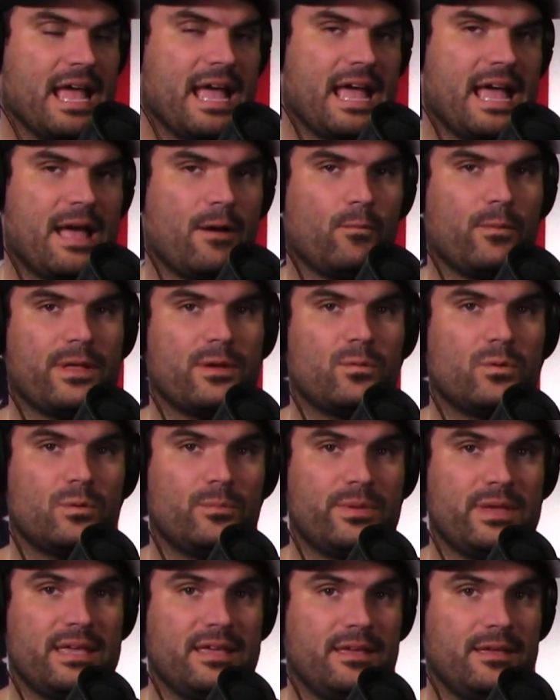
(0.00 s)
And we will
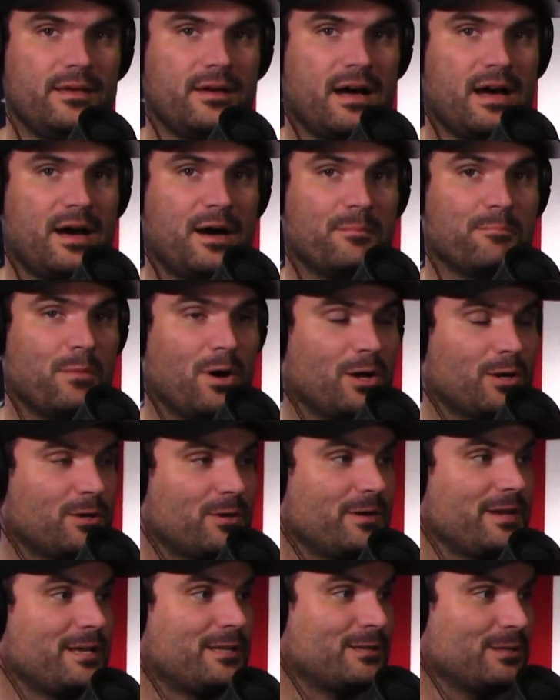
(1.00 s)
be
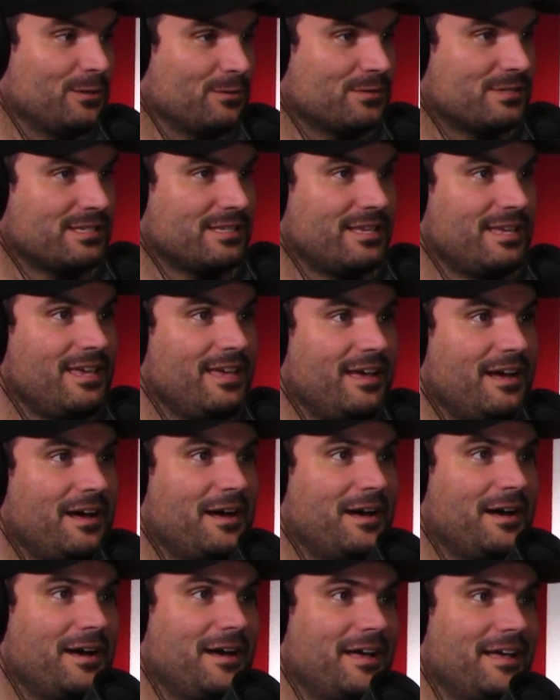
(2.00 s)
monitoring closely
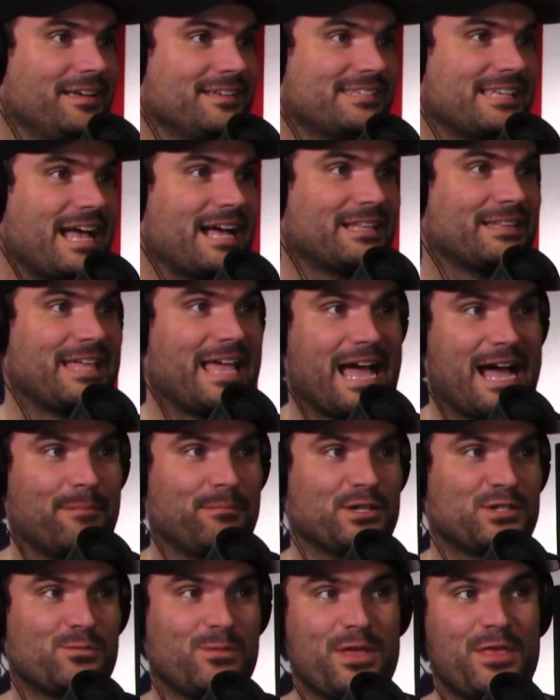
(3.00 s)
exactly how
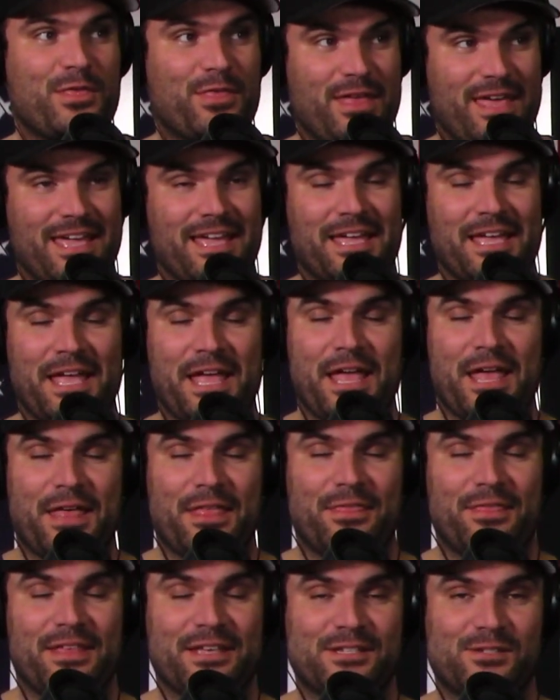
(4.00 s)
much we think
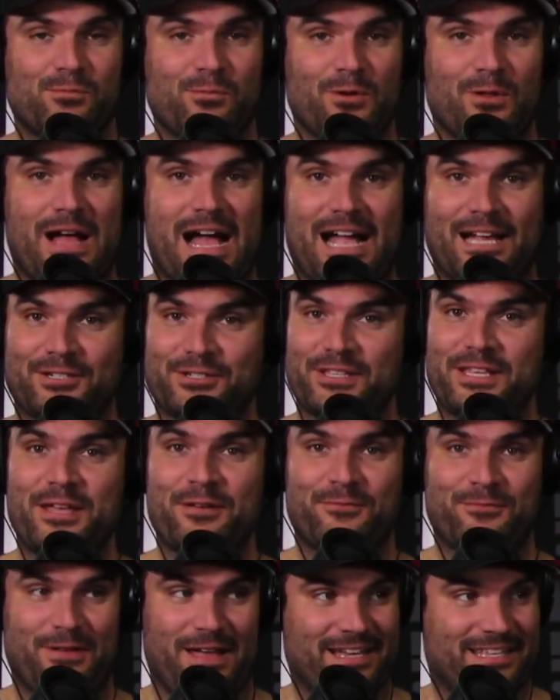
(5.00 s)
this will actually
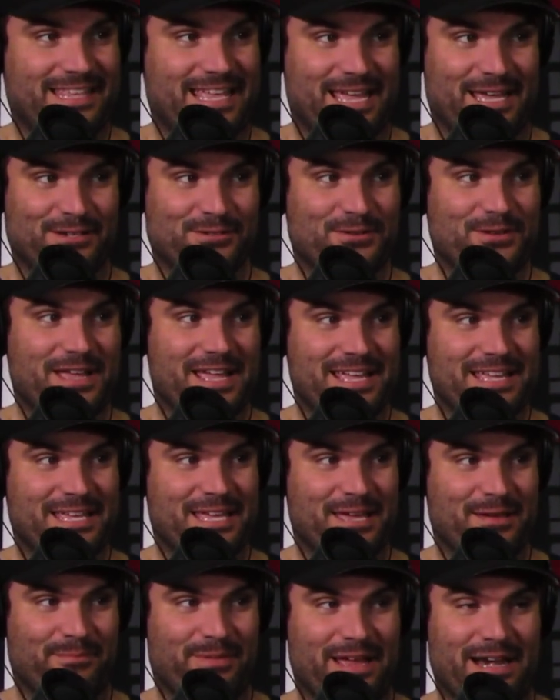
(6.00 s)
affect the Andrew Yang
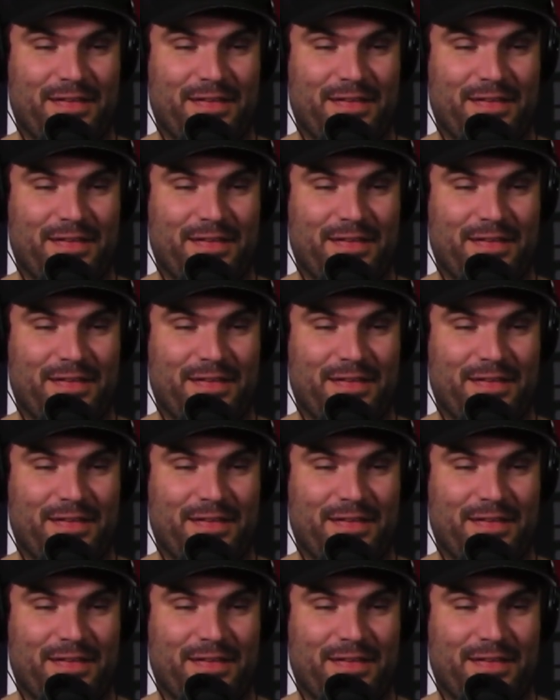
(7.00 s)
campaign.